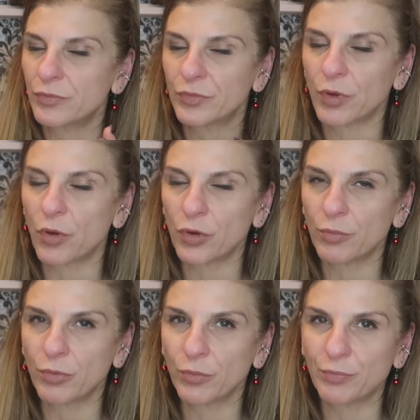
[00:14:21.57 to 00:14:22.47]
the
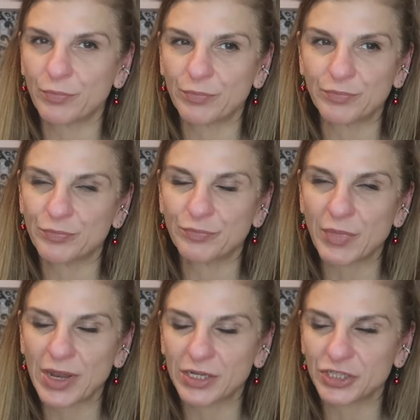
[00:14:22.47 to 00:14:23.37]
horrible
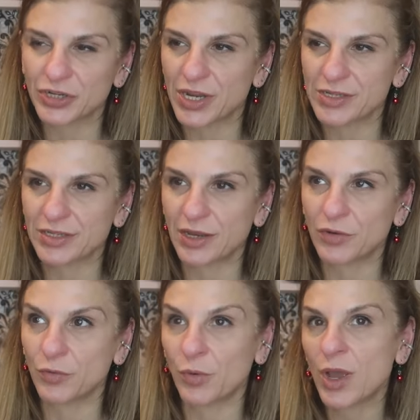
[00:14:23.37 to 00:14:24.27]
manageress said no.